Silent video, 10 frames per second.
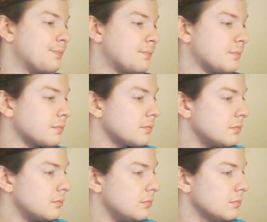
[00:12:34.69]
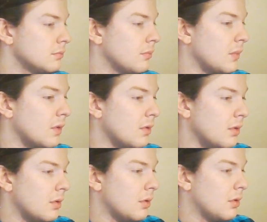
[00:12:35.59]

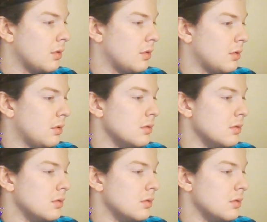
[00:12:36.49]
(no one is talking)